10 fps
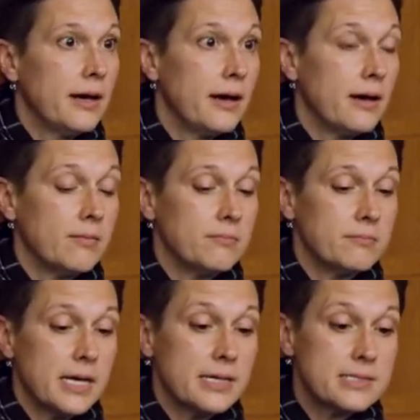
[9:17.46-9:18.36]
Um,
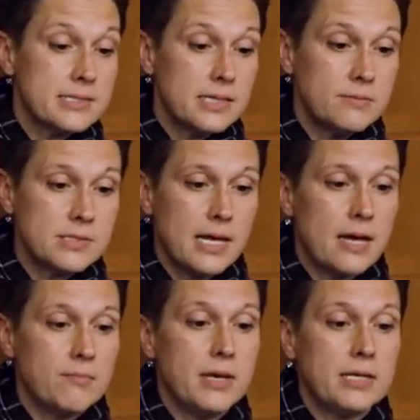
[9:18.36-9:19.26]
and it seems
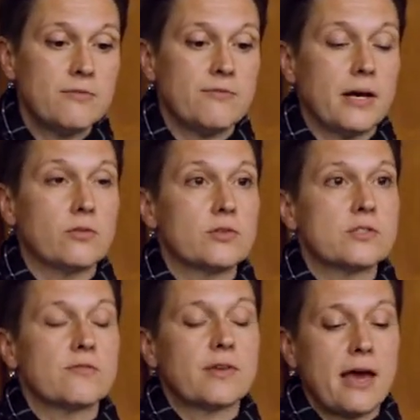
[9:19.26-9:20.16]
that many
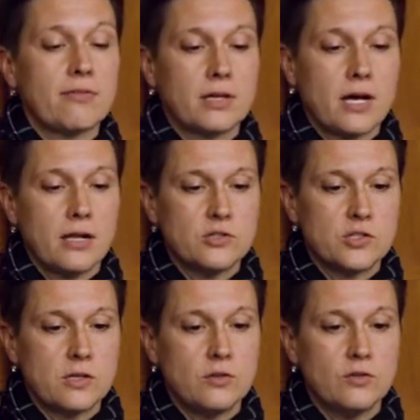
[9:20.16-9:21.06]
founders of Catholic
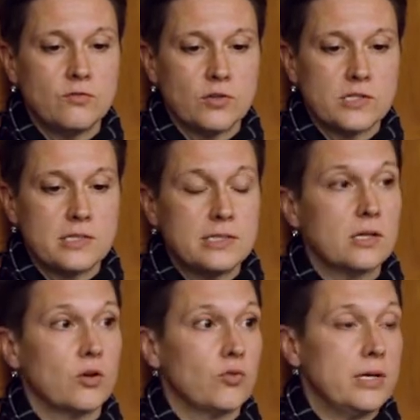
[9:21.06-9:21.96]
colleges and universities
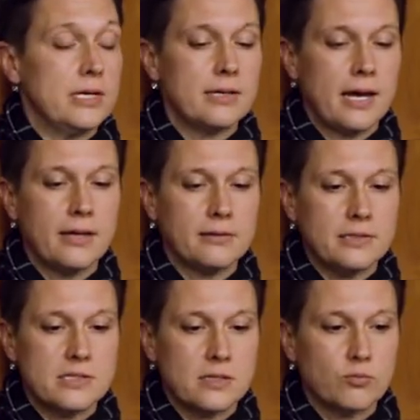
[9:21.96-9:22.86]
agreed, at
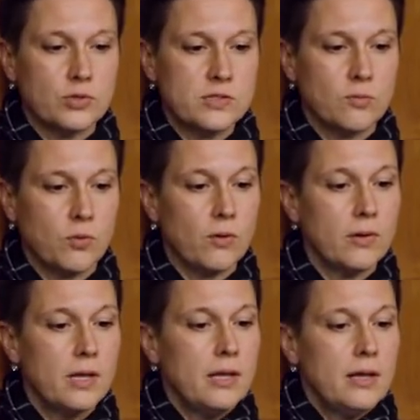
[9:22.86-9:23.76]
least in principle.
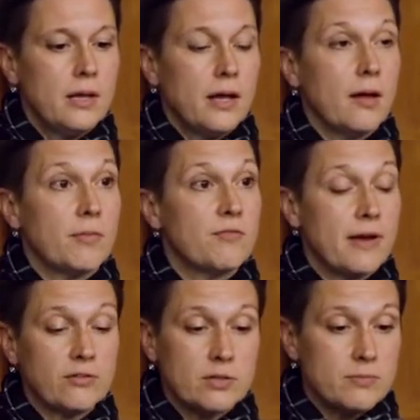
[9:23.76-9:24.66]
Um, the
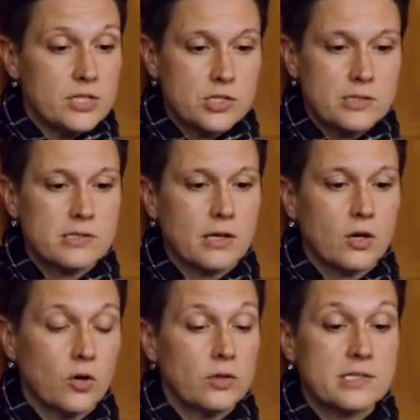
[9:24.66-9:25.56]
founding missions and
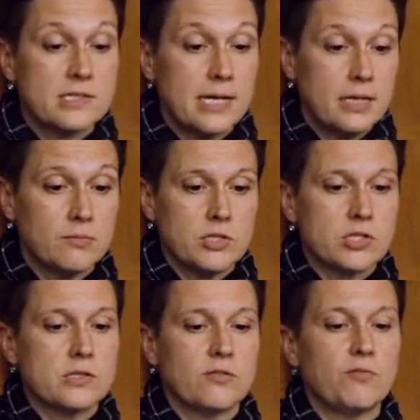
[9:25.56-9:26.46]
current stated
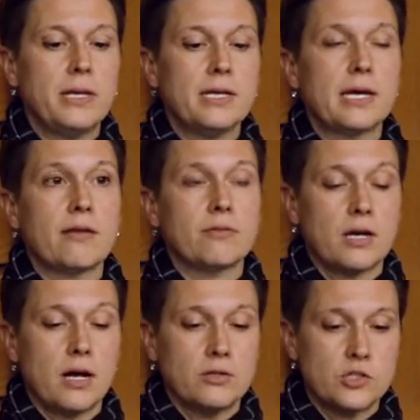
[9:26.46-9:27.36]
missions of many Catholic
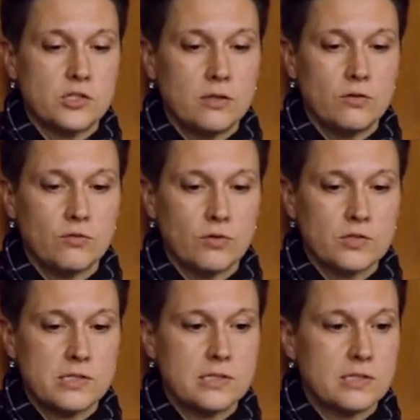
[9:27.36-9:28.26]
colleges and
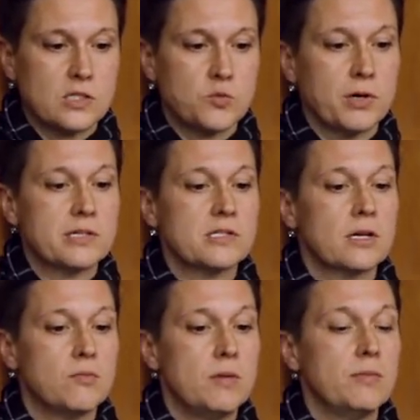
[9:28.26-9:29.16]
universities express a
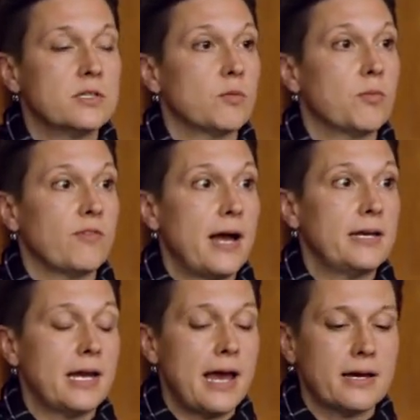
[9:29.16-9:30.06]
commitment to
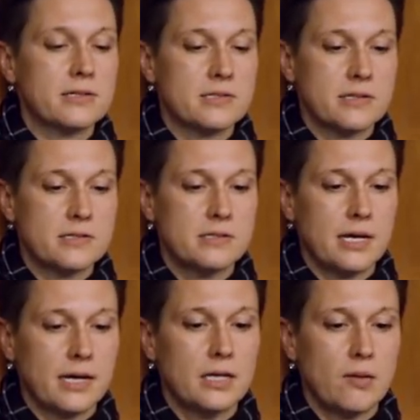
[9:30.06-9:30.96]
providing access to
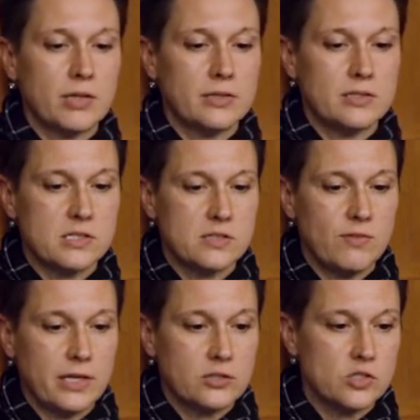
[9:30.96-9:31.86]
economically
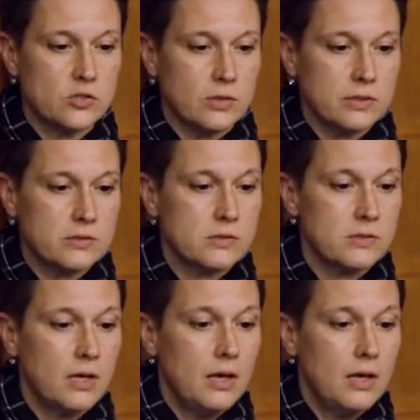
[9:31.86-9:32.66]
disadvantaged students.